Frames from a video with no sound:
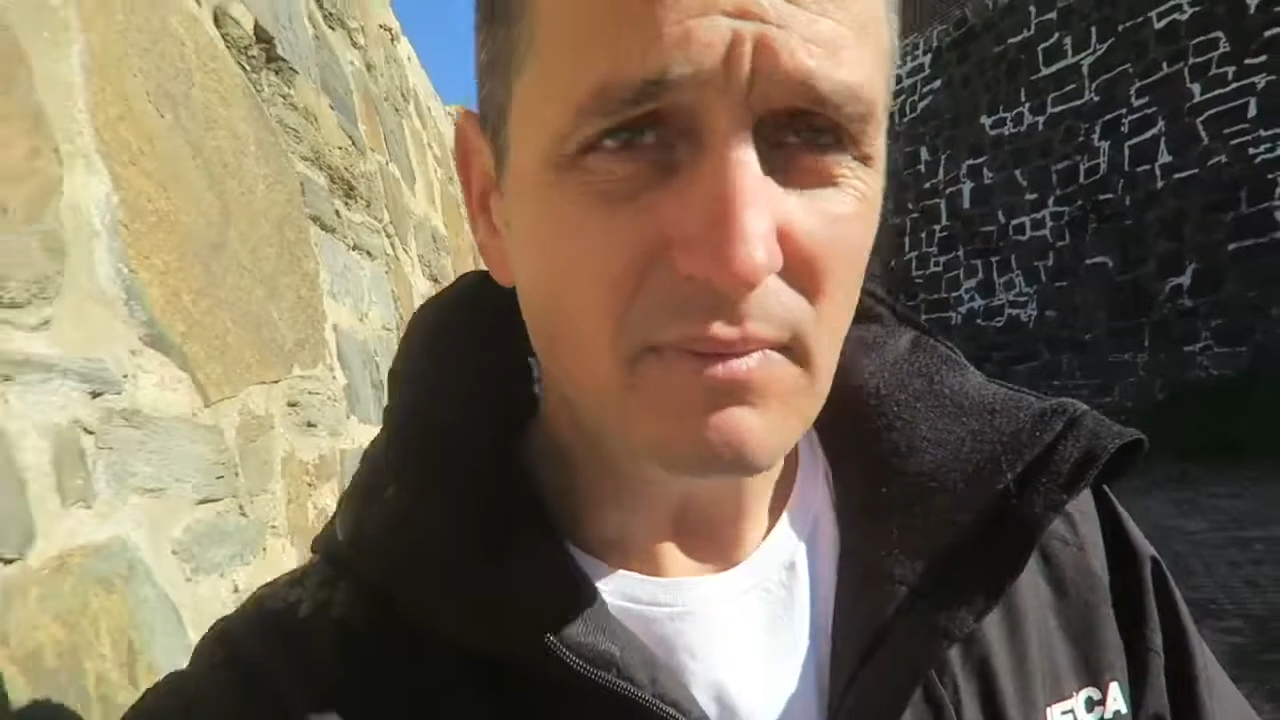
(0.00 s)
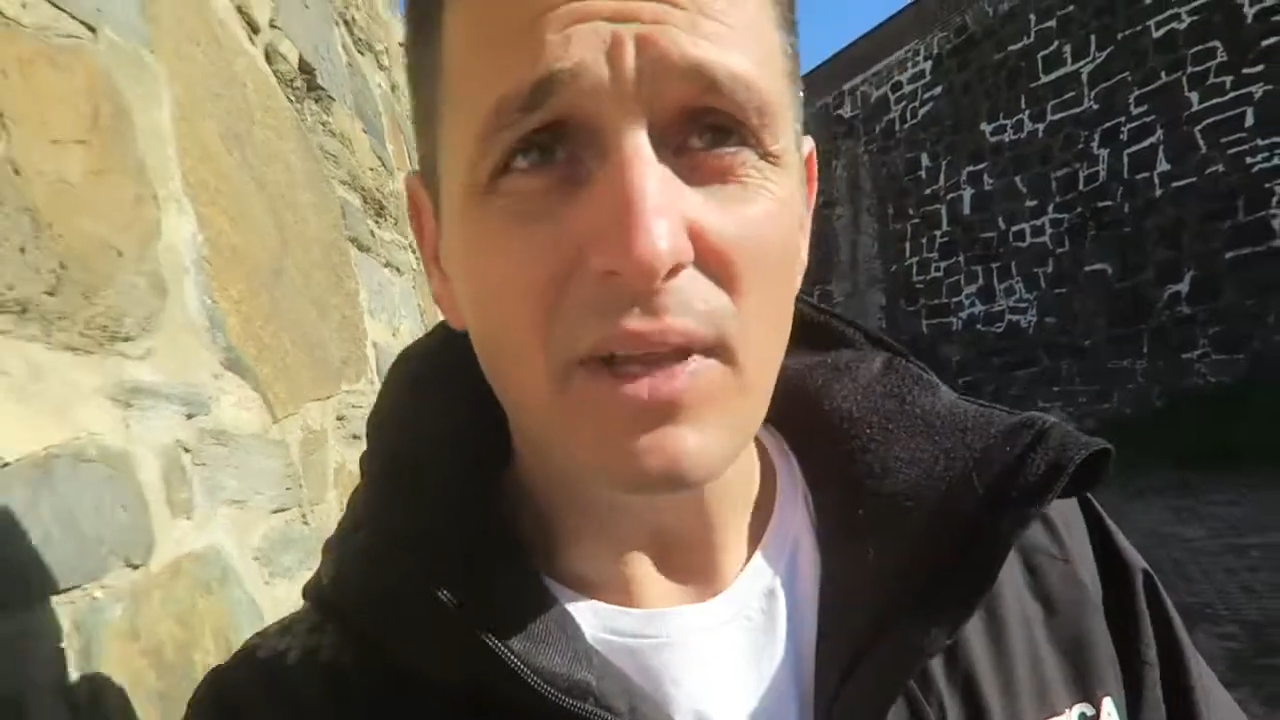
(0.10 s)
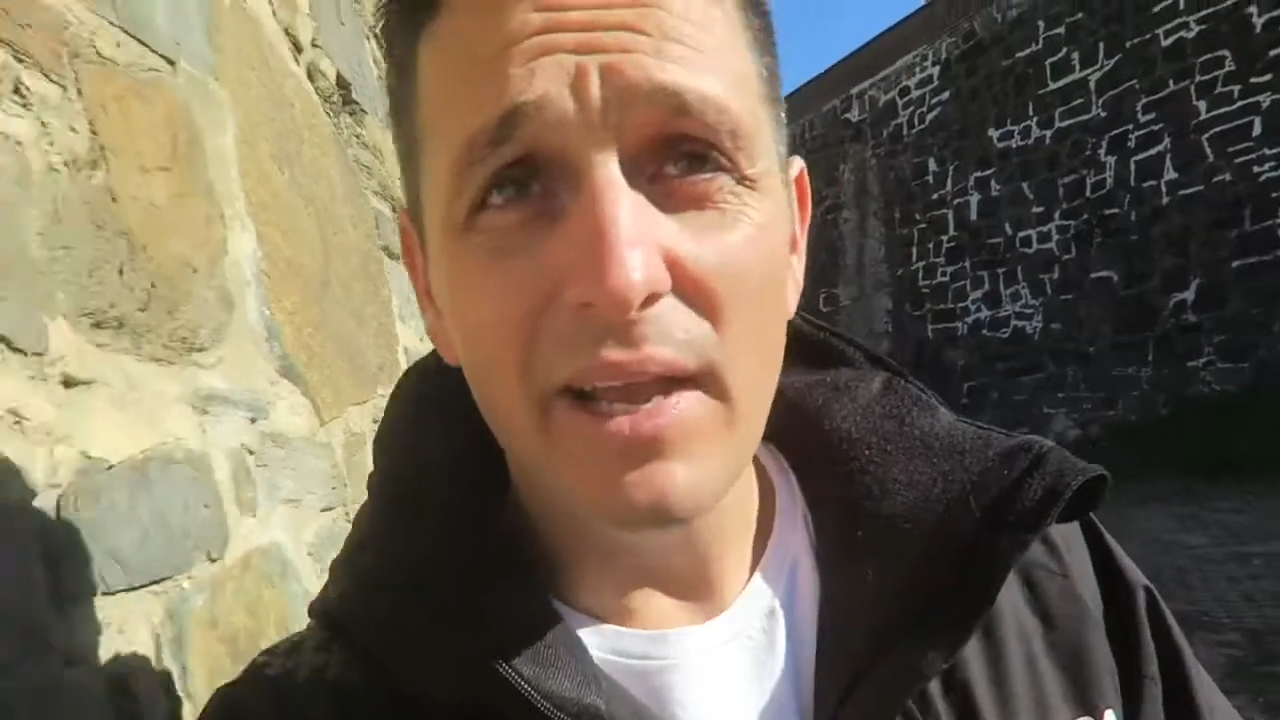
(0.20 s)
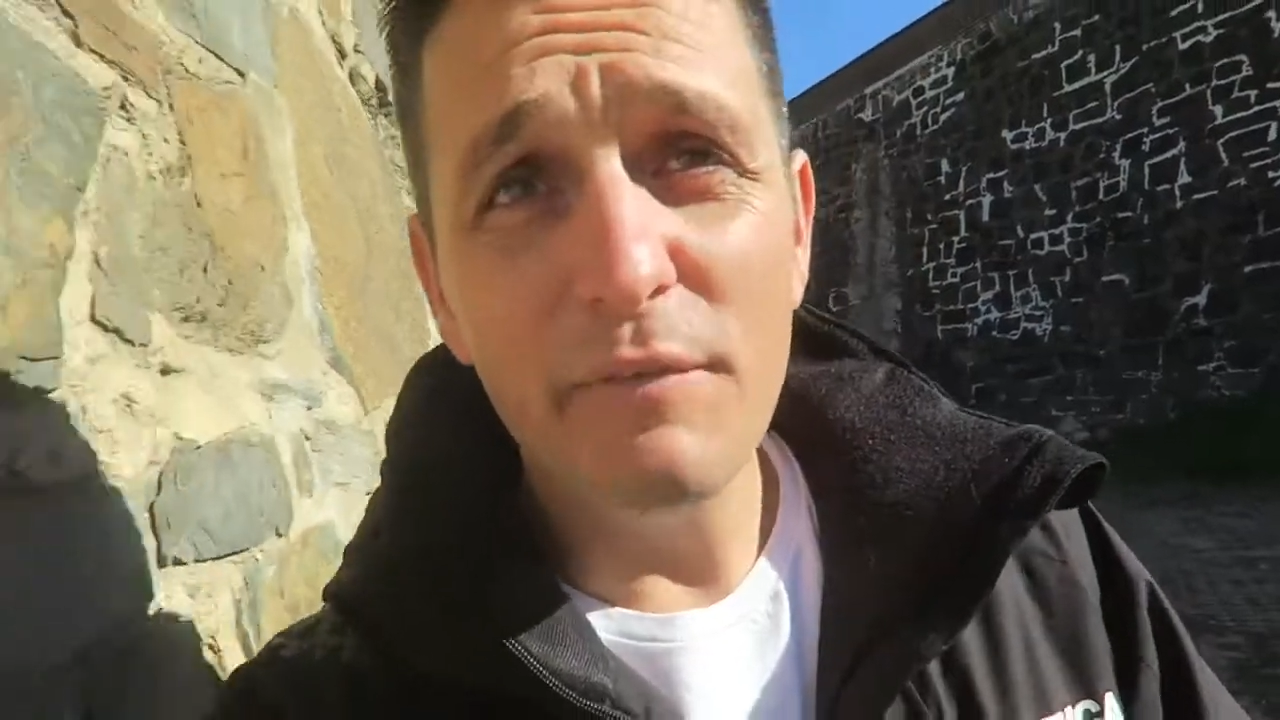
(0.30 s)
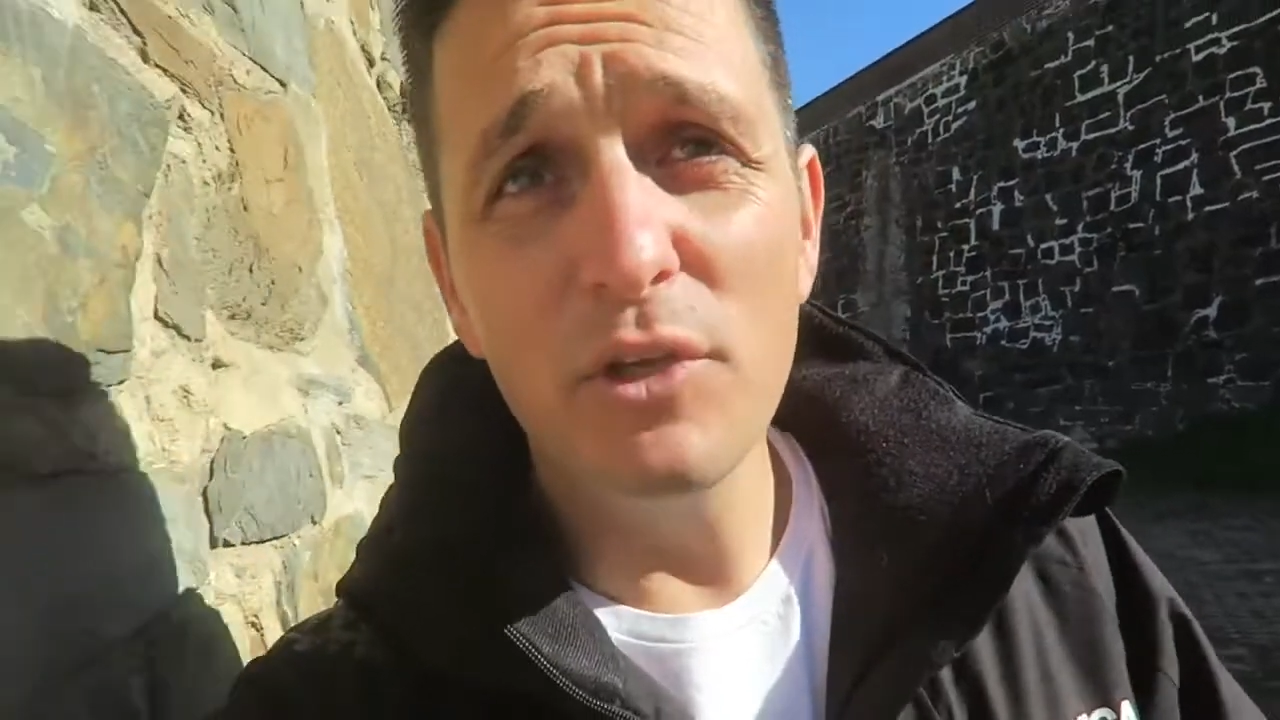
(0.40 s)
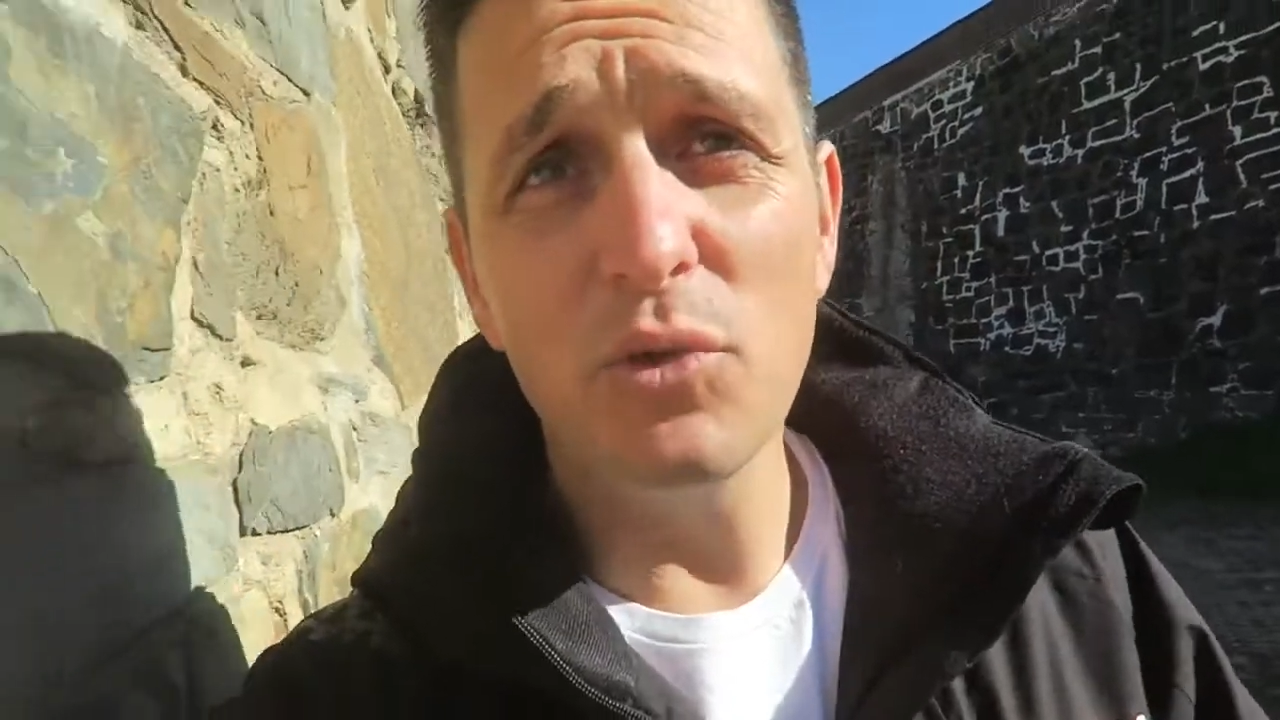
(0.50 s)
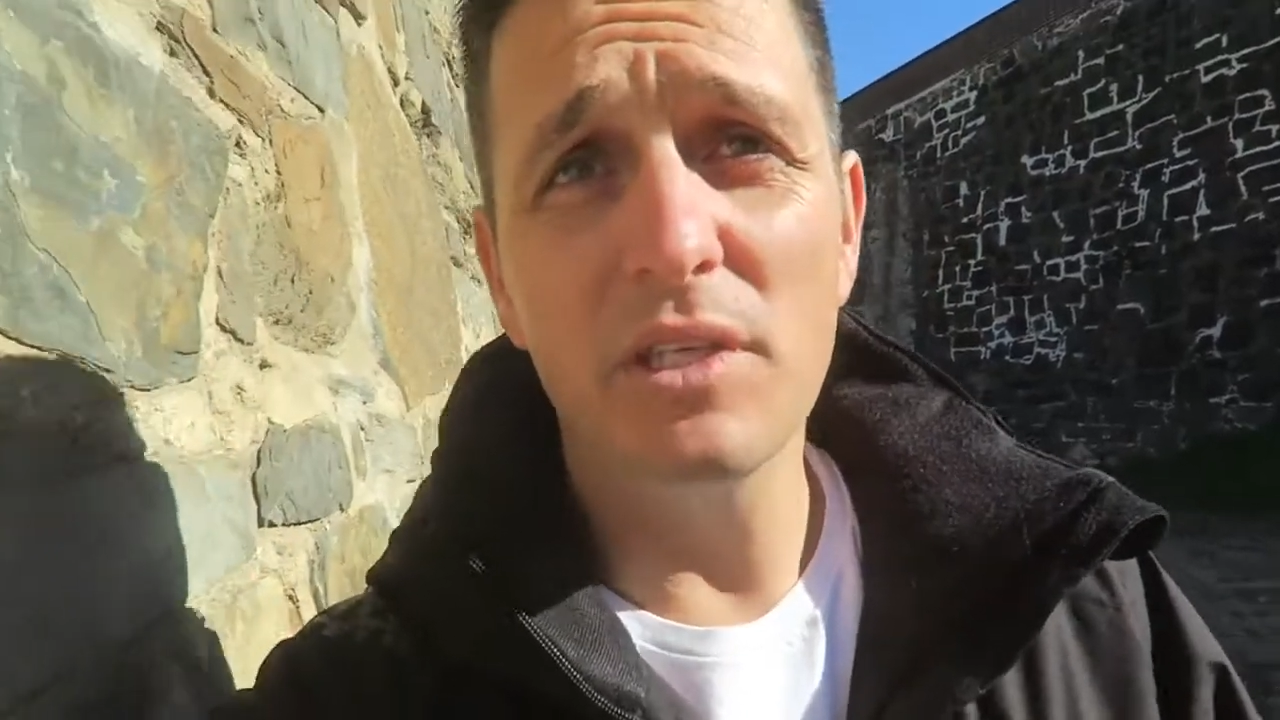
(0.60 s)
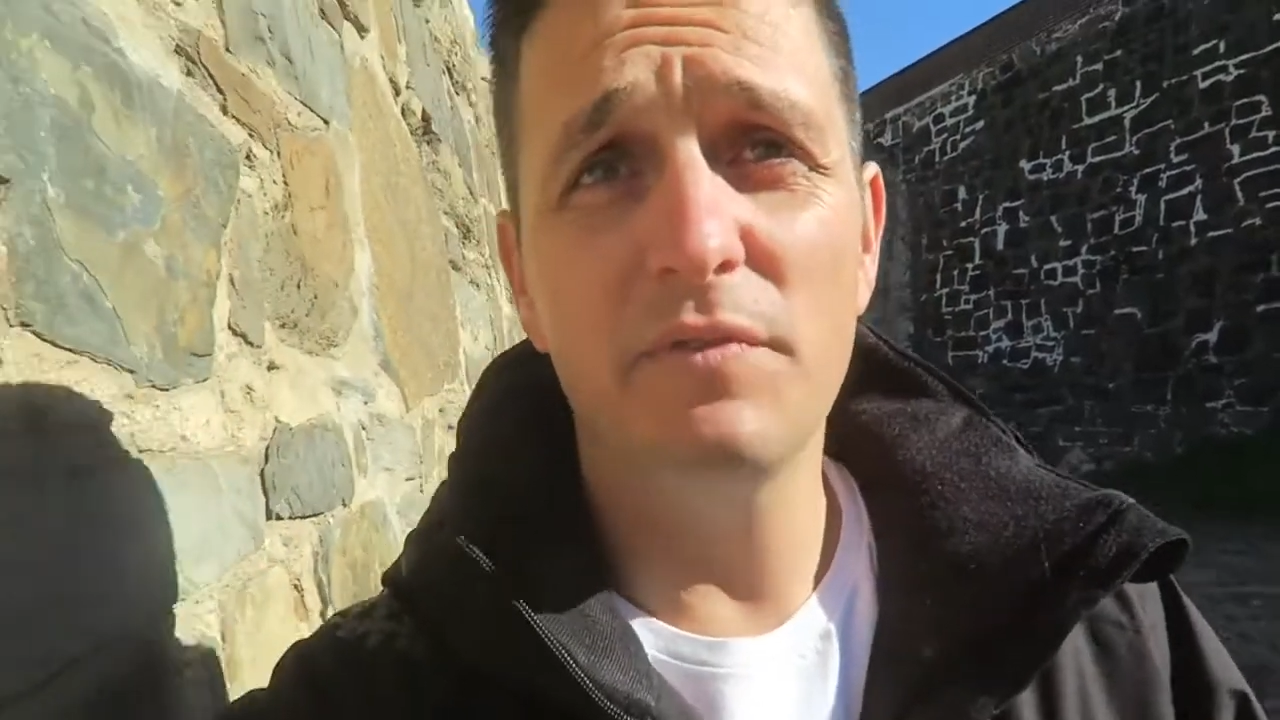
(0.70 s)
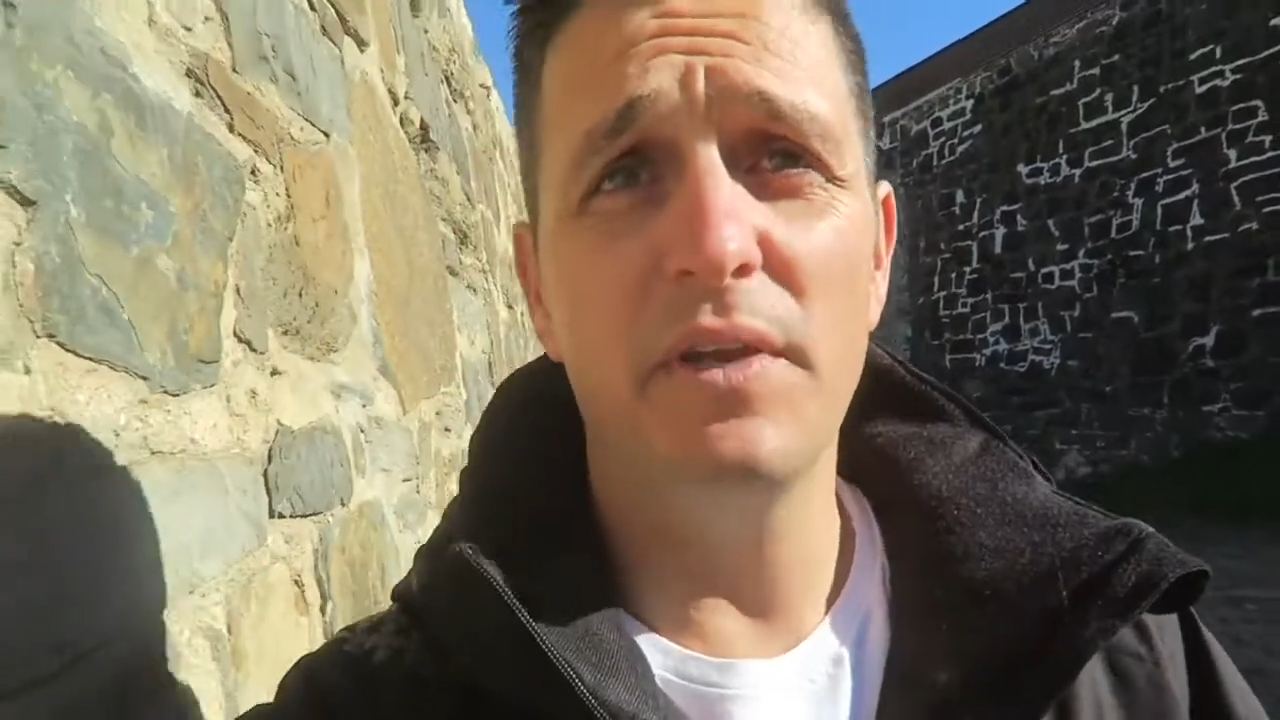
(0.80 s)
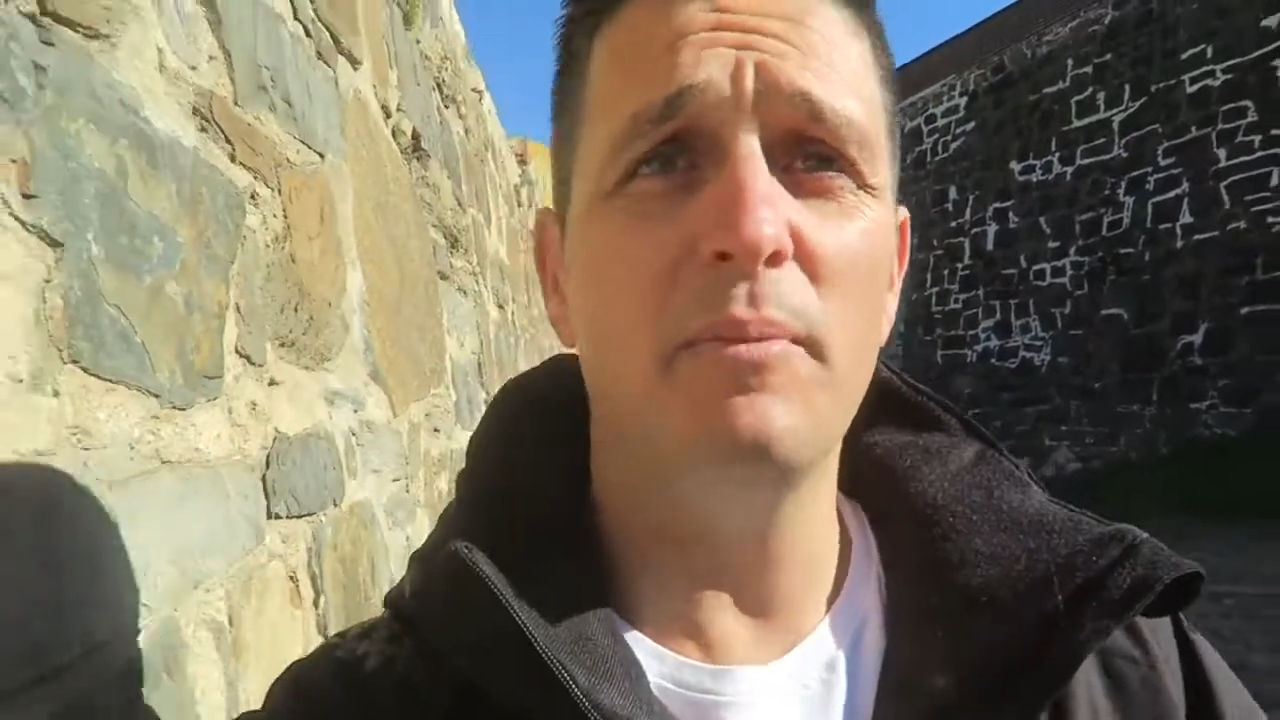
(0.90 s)
And if you enjoyed
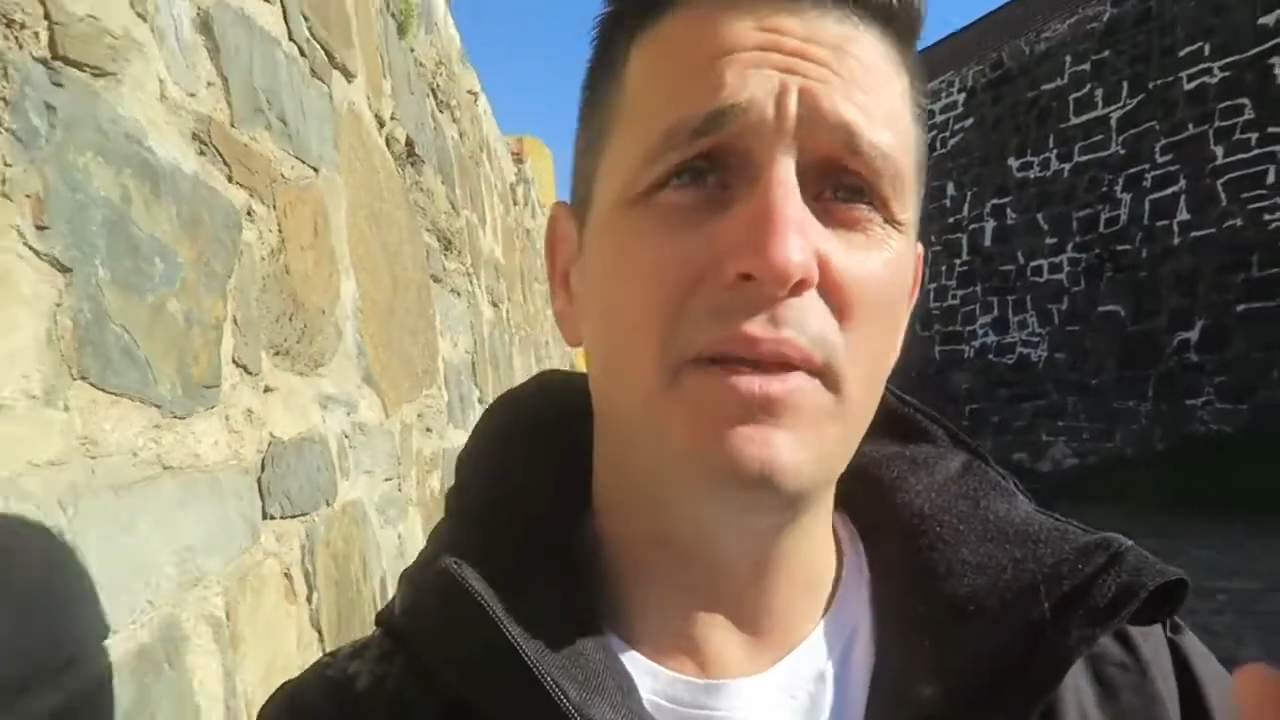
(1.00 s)
this video,